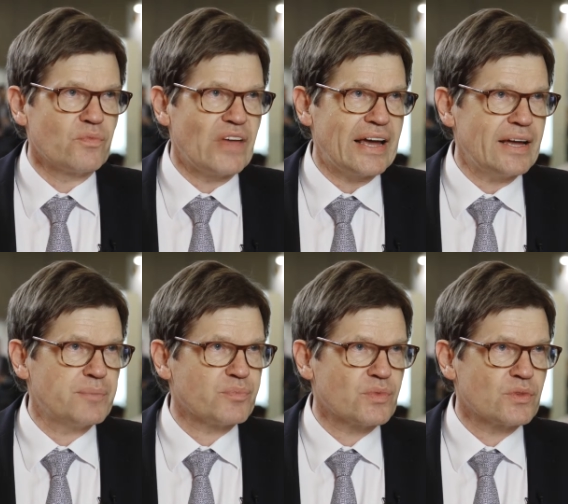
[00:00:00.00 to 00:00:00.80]
They
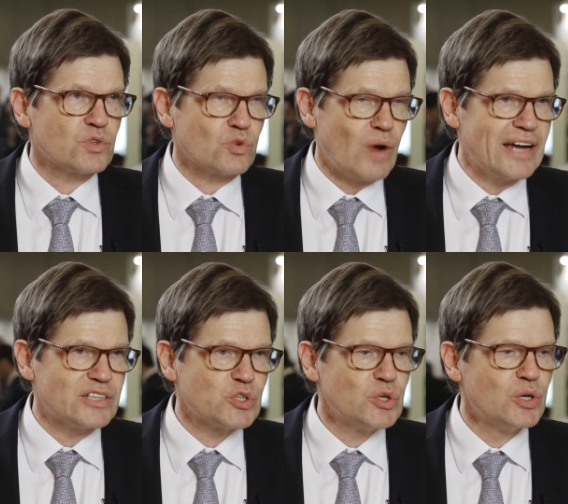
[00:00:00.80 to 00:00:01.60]

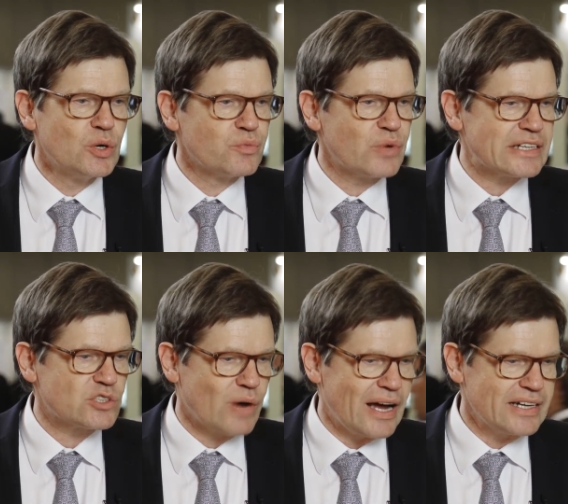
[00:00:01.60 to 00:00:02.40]
tried to
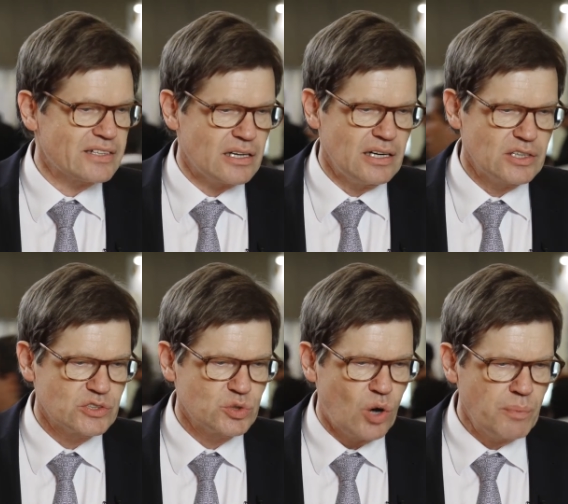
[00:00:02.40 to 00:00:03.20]

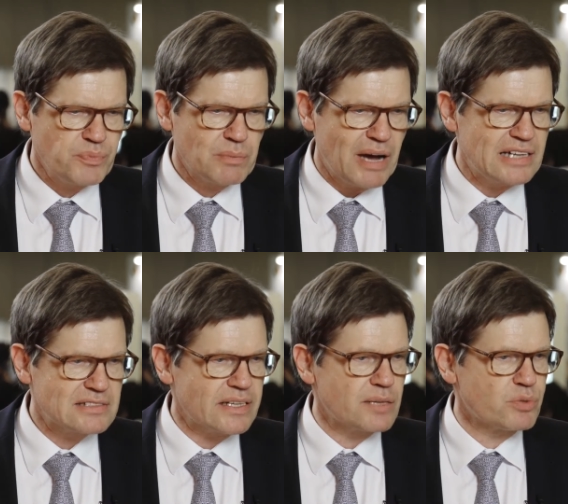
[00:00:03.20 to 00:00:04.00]
optimize
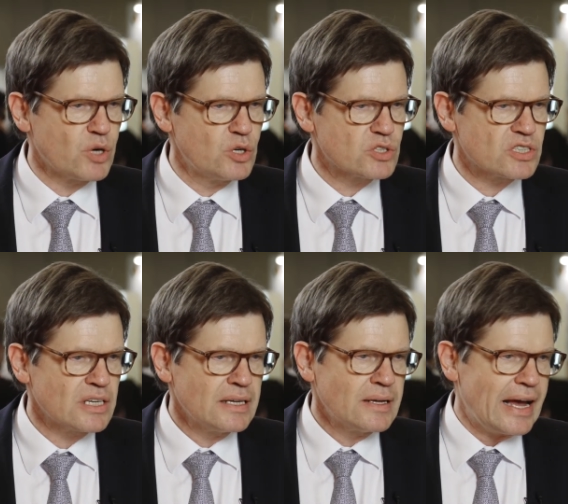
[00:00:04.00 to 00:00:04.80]
that approach.
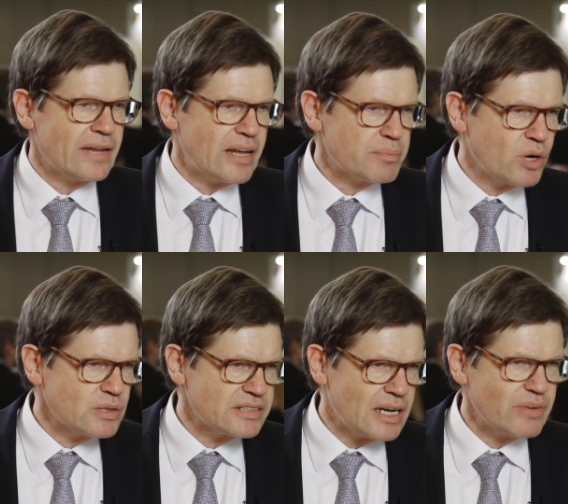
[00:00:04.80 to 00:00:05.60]
At that point
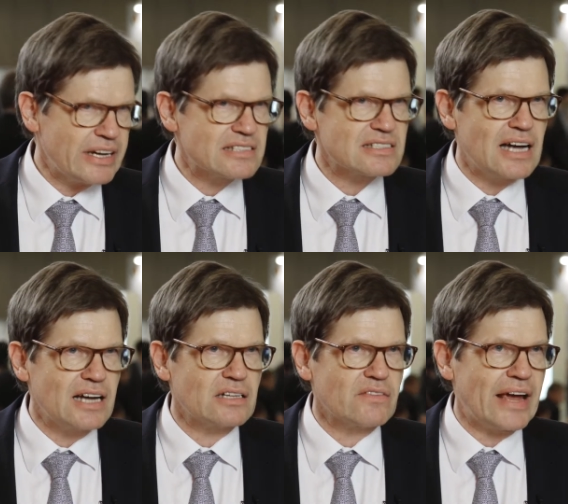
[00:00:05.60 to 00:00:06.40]
in time when I
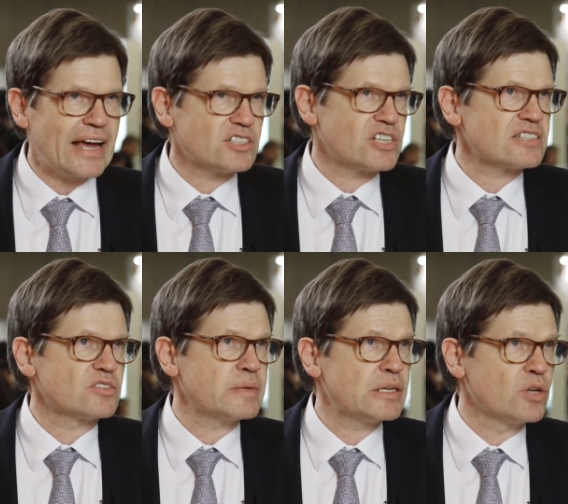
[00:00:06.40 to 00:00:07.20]
started, there had just
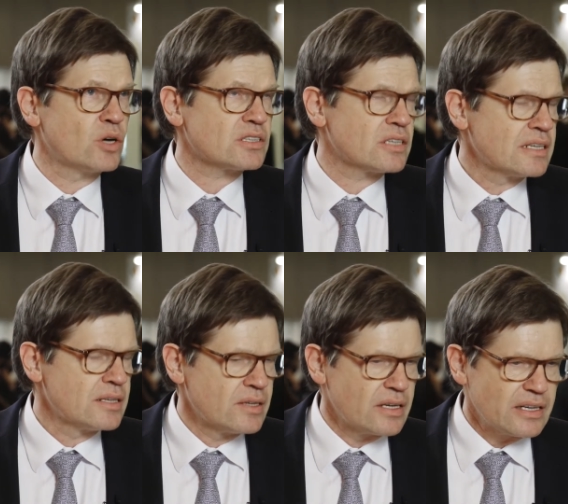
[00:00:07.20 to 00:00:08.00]
been not
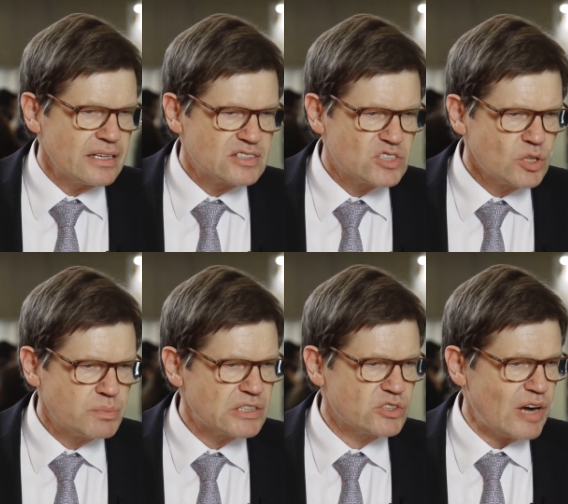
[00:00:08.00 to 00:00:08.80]

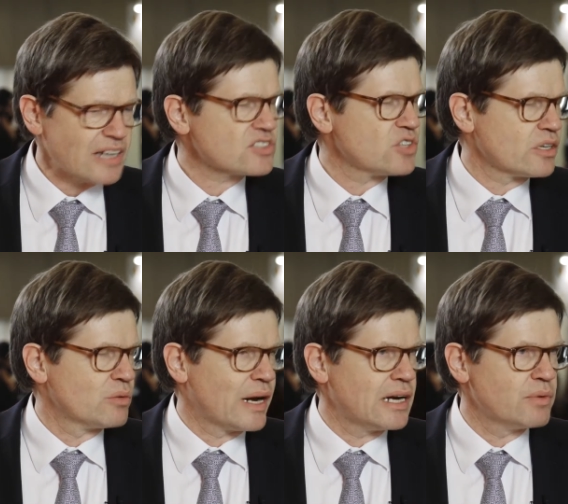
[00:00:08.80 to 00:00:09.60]
suitable drugs not
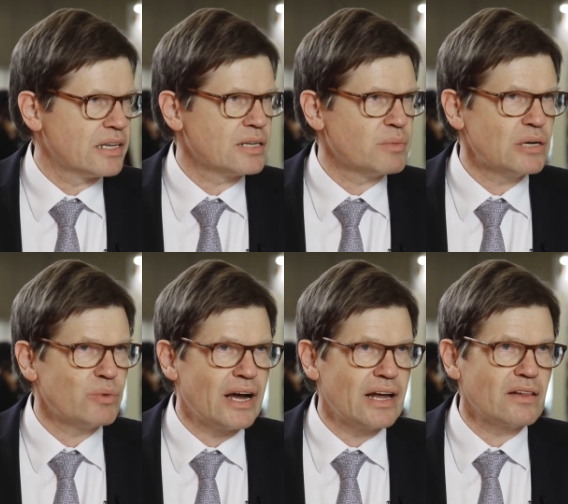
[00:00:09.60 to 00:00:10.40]
available. In the
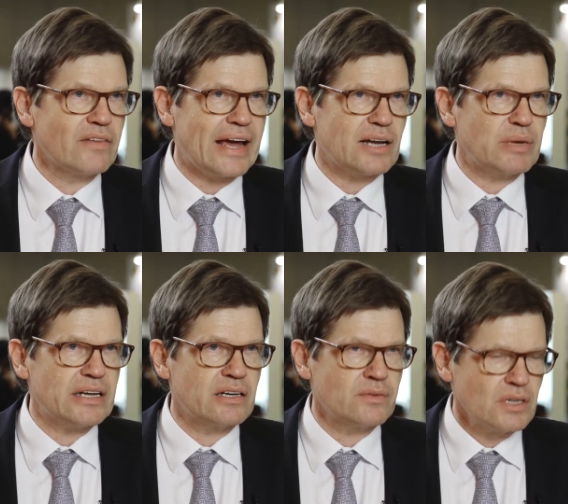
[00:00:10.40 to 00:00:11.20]
meanwhile, there had been